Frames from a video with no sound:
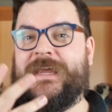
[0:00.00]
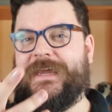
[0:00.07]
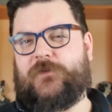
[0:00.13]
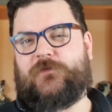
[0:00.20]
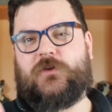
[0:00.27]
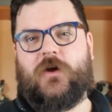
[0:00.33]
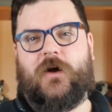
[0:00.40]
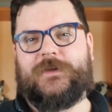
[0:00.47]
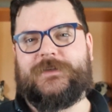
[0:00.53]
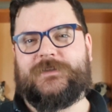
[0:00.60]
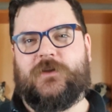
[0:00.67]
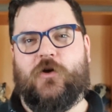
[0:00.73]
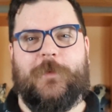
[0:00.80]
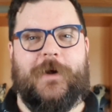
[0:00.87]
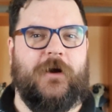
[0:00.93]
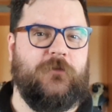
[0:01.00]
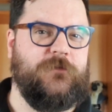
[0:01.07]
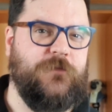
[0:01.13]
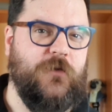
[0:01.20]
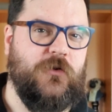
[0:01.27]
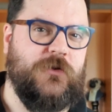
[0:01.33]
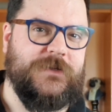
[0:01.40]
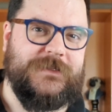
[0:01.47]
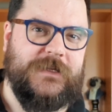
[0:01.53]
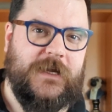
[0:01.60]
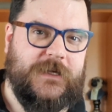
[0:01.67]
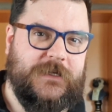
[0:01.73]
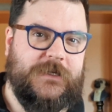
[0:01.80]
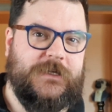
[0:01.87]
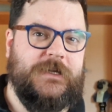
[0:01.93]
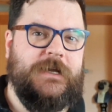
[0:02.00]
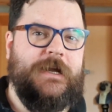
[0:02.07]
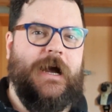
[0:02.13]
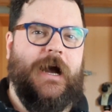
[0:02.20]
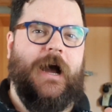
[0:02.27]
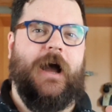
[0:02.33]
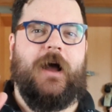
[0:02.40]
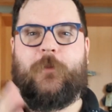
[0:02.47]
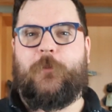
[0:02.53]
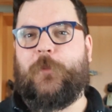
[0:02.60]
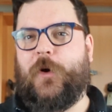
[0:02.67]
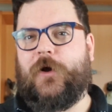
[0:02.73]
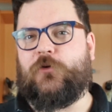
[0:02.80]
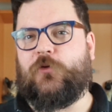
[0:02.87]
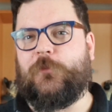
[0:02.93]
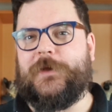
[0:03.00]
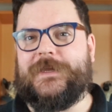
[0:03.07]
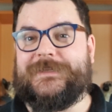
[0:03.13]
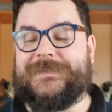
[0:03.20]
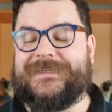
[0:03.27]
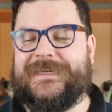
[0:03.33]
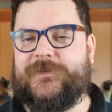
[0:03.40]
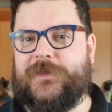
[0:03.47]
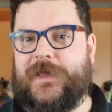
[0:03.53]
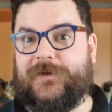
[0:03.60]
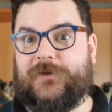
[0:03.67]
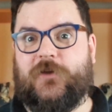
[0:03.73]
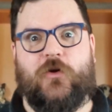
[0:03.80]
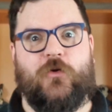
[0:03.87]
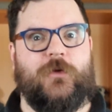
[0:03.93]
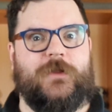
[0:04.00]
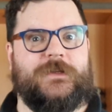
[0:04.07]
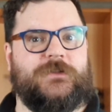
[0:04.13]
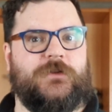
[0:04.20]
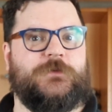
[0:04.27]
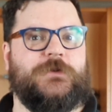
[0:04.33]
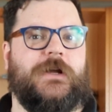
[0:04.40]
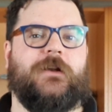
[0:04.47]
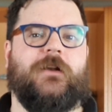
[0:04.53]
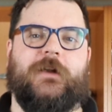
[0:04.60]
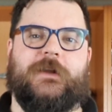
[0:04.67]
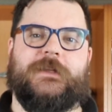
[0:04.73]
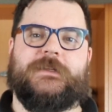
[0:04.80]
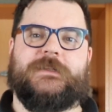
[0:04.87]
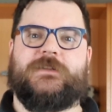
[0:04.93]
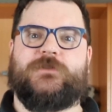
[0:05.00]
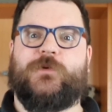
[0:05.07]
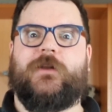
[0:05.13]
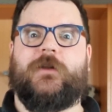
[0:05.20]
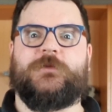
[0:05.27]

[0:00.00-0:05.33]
If you guys know about focus stacking, uh, by all means give that a go with a subject like this as well.